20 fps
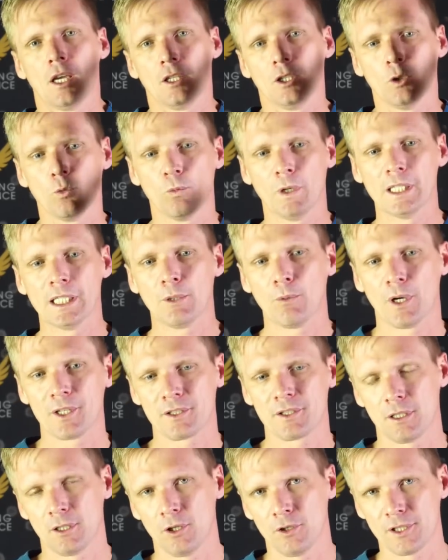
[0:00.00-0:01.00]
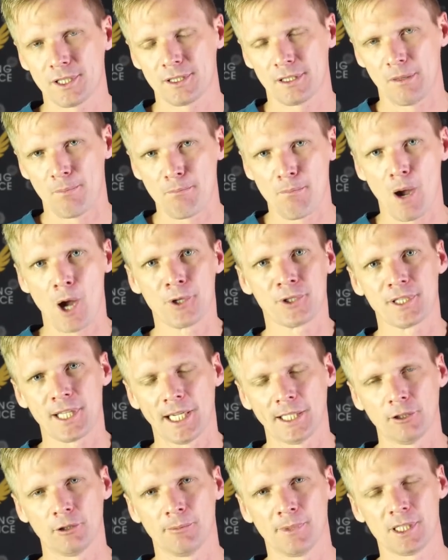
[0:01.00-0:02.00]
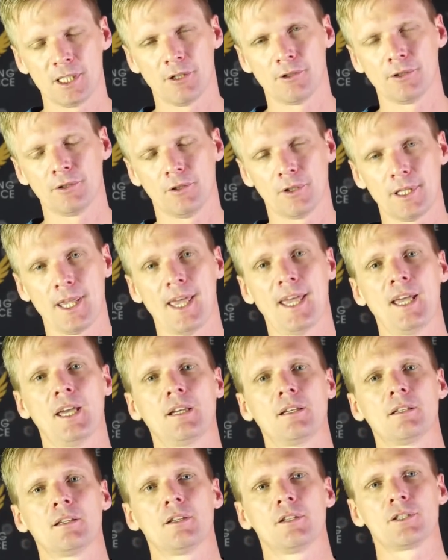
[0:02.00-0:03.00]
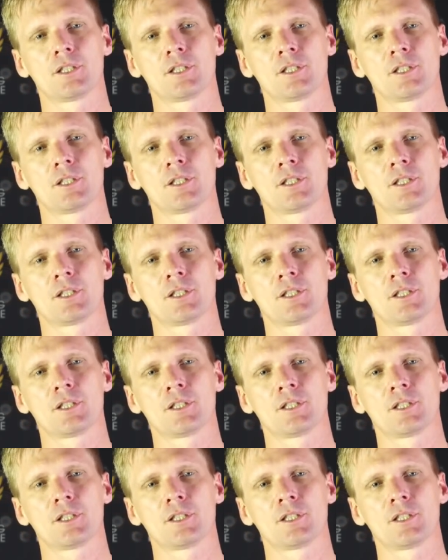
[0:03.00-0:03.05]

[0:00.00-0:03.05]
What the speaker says: You really want to use the most accurate material you can,